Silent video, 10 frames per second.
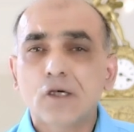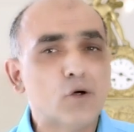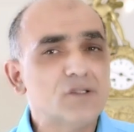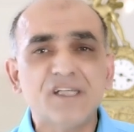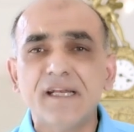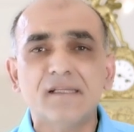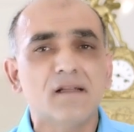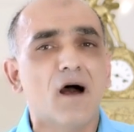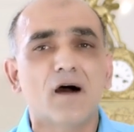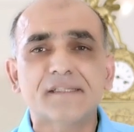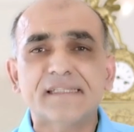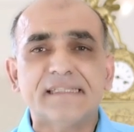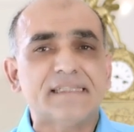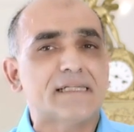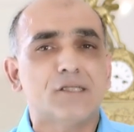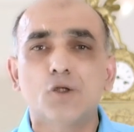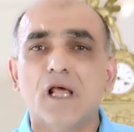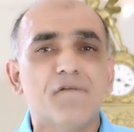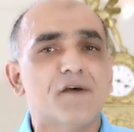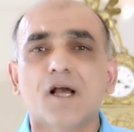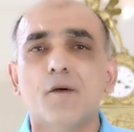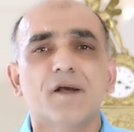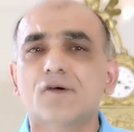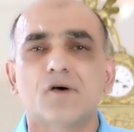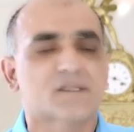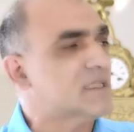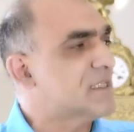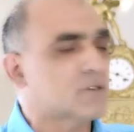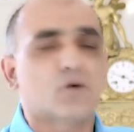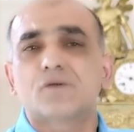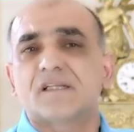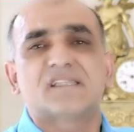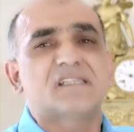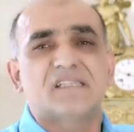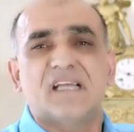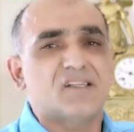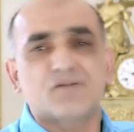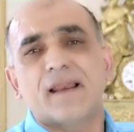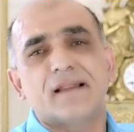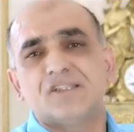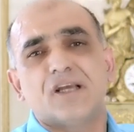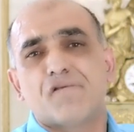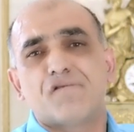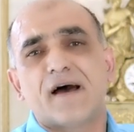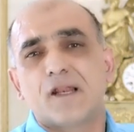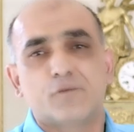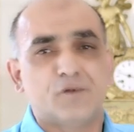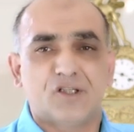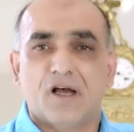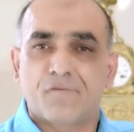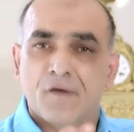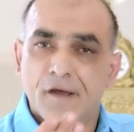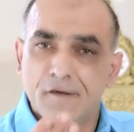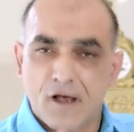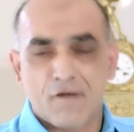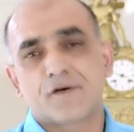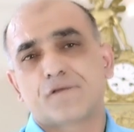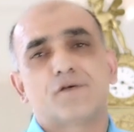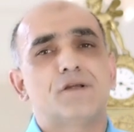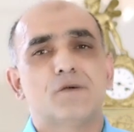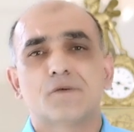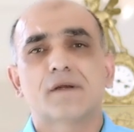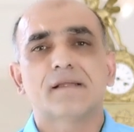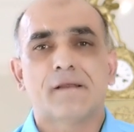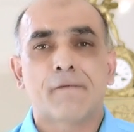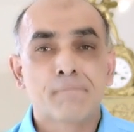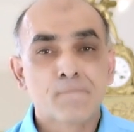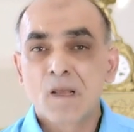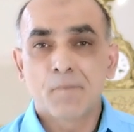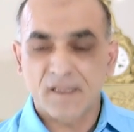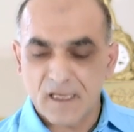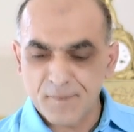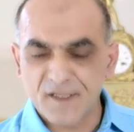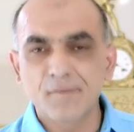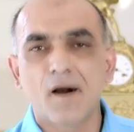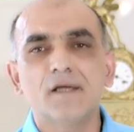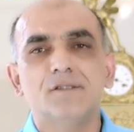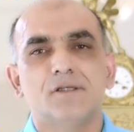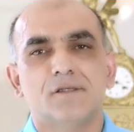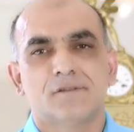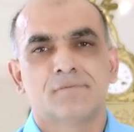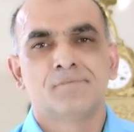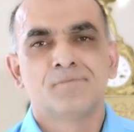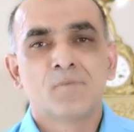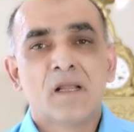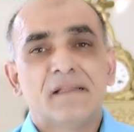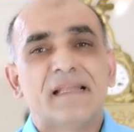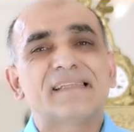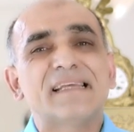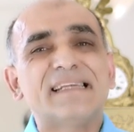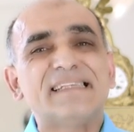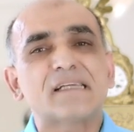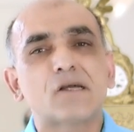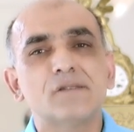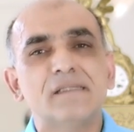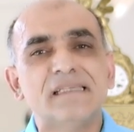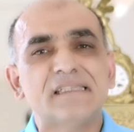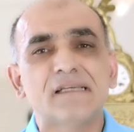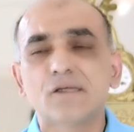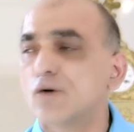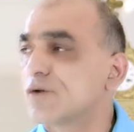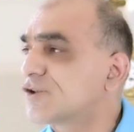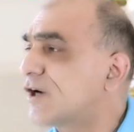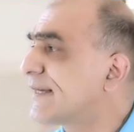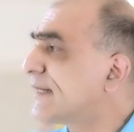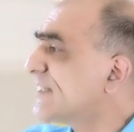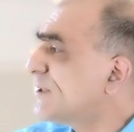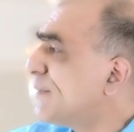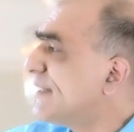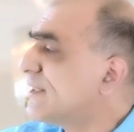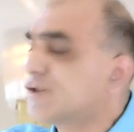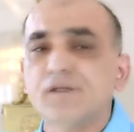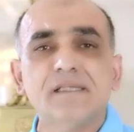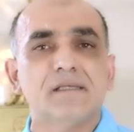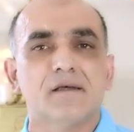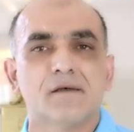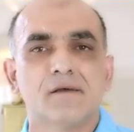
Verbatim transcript: congenital heart disease that you'll ever come across is called the tetralogy of Fallot, which I've covered for you already. But let me remind you that there is a condition called tricuspid atresia,